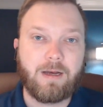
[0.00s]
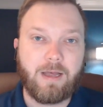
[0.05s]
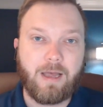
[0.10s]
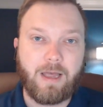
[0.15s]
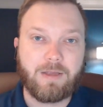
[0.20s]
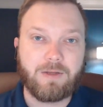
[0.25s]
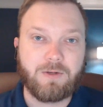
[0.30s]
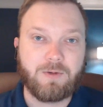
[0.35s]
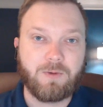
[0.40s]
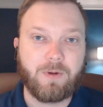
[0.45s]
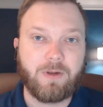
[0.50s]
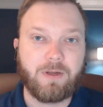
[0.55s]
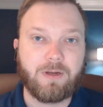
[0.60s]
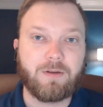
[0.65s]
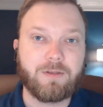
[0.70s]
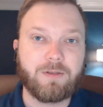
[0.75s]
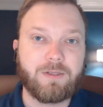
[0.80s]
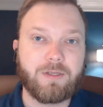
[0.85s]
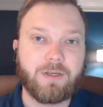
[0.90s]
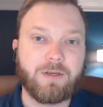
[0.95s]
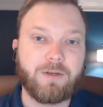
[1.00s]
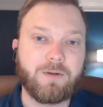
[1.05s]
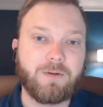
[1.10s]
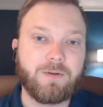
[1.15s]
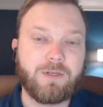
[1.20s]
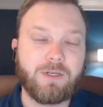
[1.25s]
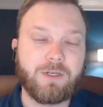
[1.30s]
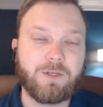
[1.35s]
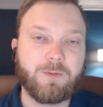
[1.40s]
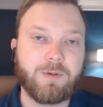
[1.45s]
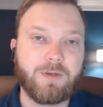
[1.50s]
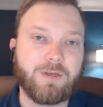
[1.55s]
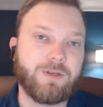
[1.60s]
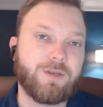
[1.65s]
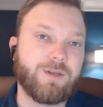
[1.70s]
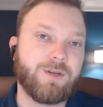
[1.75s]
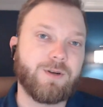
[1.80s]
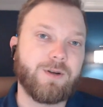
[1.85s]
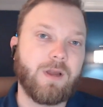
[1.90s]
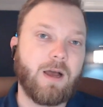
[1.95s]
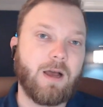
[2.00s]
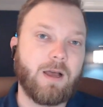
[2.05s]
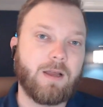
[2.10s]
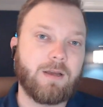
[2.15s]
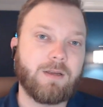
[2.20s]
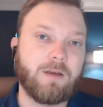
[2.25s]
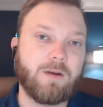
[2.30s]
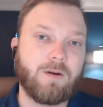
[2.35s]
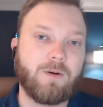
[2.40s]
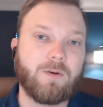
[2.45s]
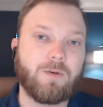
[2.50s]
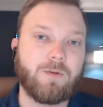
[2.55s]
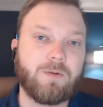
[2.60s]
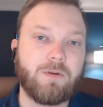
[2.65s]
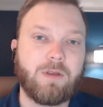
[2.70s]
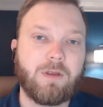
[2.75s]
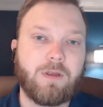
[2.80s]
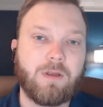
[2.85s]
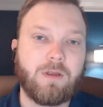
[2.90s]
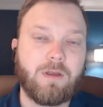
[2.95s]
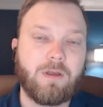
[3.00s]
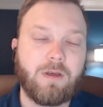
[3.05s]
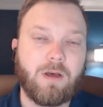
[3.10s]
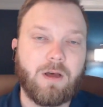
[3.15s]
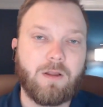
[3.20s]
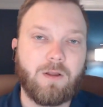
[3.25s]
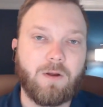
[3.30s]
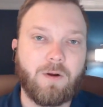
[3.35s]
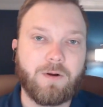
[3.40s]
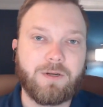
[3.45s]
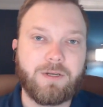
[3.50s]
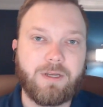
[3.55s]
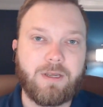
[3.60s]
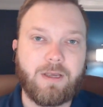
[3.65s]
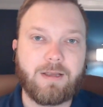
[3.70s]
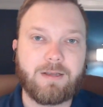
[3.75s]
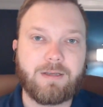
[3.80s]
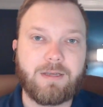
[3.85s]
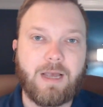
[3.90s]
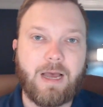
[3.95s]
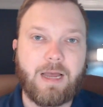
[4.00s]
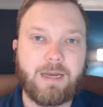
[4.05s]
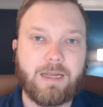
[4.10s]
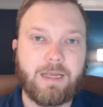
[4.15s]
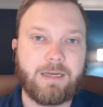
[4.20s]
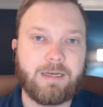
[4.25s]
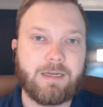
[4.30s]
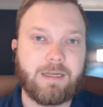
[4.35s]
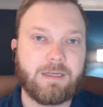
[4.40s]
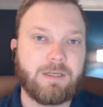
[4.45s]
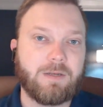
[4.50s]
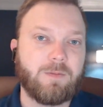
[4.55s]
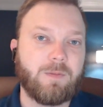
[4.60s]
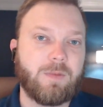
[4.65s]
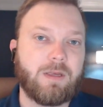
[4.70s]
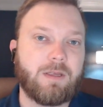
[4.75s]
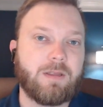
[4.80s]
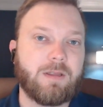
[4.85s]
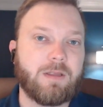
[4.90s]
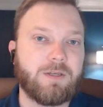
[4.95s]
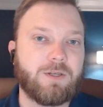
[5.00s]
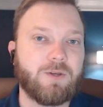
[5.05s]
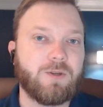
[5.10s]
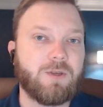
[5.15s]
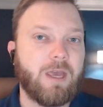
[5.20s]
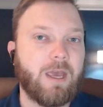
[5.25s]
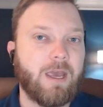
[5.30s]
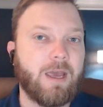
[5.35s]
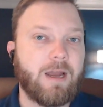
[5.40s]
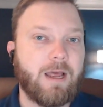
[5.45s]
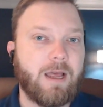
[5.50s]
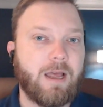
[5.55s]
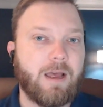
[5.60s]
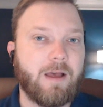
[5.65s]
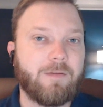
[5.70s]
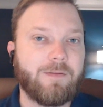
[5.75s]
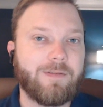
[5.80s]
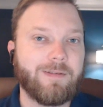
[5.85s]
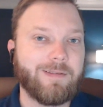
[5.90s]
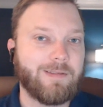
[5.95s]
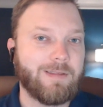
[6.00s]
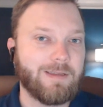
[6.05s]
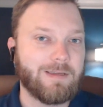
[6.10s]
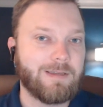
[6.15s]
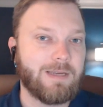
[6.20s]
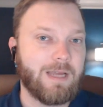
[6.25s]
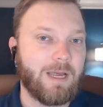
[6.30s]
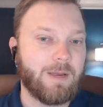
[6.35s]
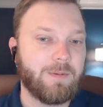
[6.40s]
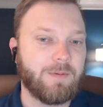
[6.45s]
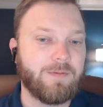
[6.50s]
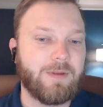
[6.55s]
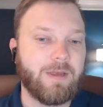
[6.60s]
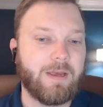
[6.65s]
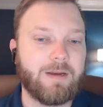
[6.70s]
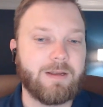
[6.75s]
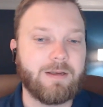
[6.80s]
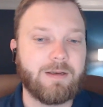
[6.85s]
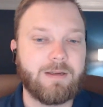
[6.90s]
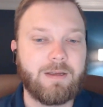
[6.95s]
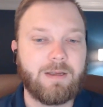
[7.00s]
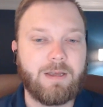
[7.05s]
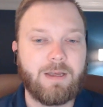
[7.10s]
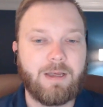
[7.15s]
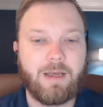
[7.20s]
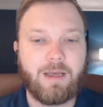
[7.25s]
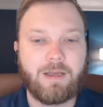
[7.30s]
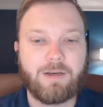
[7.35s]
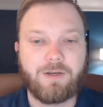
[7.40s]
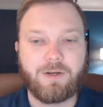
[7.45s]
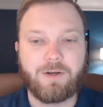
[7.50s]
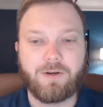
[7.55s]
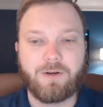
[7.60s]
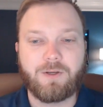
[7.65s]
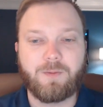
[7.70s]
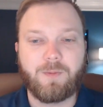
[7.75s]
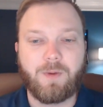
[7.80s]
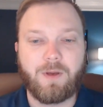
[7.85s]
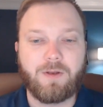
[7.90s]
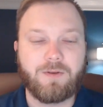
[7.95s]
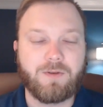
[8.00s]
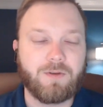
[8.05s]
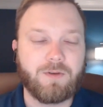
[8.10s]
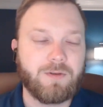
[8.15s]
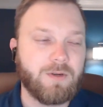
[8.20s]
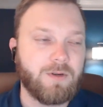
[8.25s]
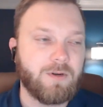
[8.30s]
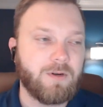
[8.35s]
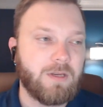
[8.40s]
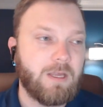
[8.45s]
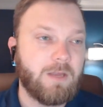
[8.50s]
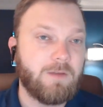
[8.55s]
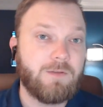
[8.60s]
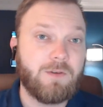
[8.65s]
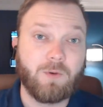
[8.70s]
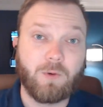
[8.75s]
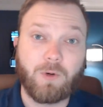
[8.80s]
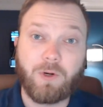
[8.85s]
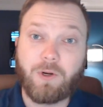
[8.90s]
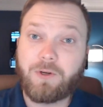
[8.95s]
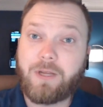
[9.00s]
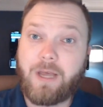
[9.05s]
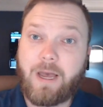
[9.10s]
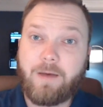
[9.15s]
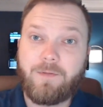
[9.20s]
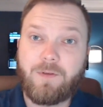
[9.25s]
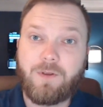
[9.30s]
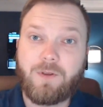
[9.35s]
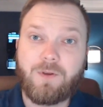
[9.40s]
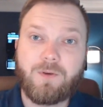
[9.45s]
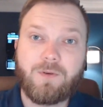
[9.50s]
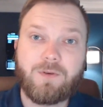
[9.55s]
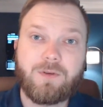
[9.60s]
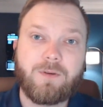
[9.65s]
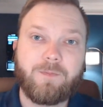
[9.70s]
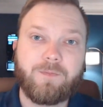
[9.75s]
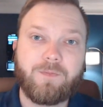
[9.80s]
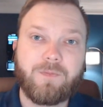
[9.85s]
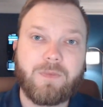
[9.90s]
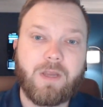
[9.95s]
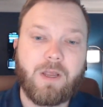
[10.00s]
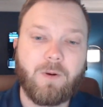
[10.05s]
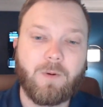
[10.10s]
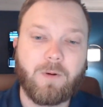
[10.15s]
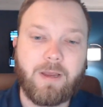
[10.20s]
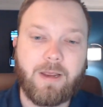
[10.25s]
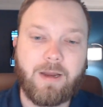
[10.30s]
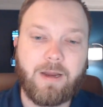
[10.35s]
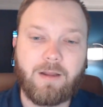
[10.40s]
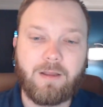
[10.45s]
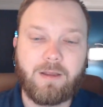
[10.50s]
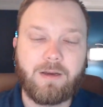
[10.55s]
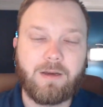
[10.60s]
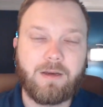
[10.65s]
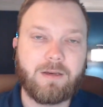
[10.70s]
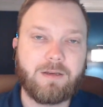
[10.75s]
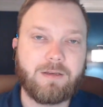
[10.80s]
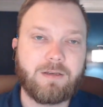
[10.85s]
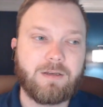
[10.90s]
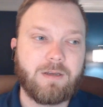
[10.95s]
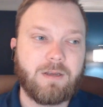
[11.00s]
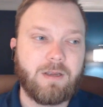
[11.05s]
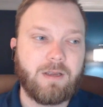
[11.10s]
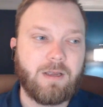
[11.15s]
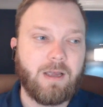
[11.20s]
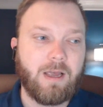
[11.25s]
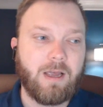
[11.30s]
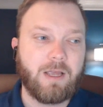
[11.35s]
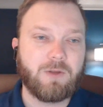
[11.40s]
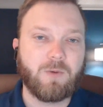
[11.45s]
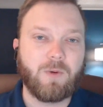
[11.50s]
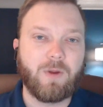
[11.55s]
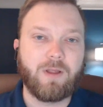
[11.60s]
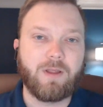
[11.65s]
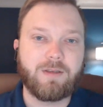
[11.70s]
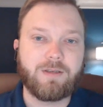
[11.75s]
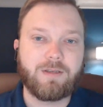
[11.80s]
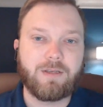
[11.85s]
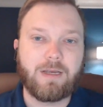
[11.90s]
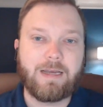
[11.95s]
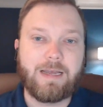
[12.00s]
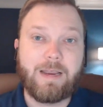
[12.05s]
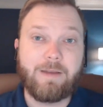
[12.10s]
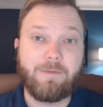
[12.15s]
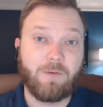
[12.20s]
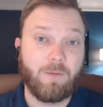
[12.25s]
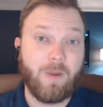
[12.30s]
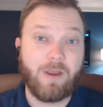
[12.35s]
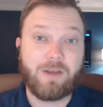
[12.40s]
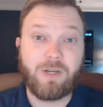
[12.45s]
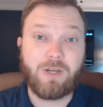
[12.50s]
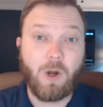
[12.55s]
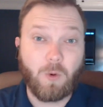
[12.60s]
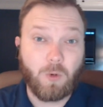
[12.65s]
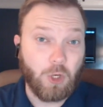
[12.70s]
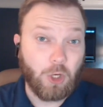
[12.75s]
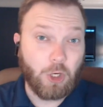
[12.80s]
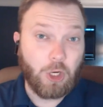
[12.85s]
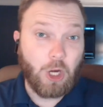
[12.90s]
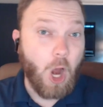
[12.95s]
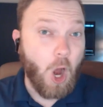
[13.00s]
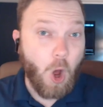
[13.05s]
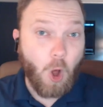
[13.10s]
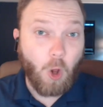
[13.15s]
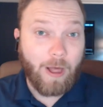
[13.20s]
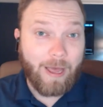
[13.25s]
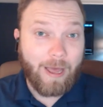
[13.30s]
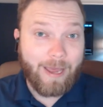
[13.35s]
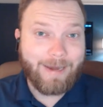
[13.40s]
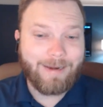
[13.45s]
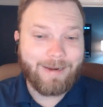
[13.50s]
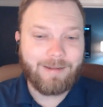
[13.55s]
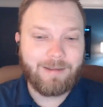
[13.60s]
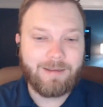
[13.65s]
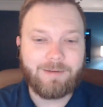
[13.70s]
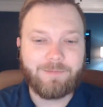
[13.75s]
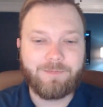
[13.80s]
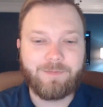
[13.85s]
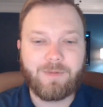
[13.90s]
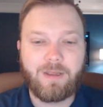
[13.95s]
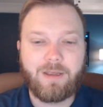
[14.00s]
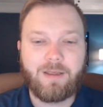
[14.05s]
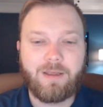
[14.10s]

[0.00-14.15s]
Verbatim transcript: as well. So just because you're not on a large ESI net doesn't mean that you can't have this type of data at your disposal. So it gives you real-time views, network analytics, as well as information on your call handling.